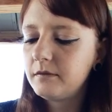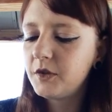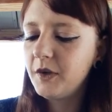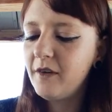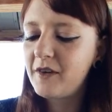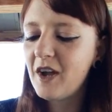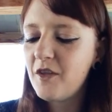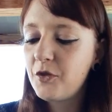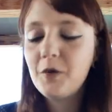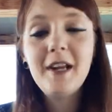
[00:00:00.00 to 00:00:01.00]

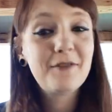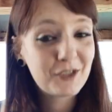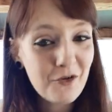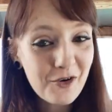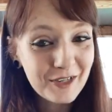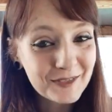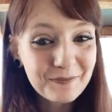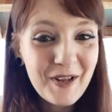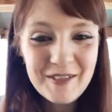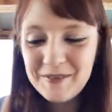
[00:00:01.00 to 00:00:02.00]
Three of Swords.
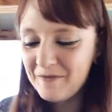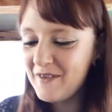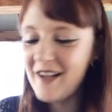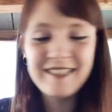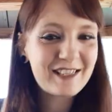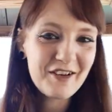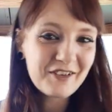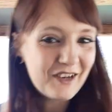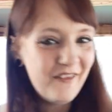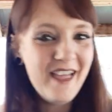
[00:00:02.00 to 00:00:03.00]
Not
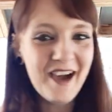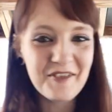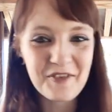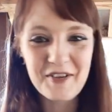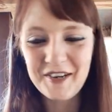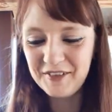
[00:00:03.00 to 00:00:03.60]
stoked on that one, if anyone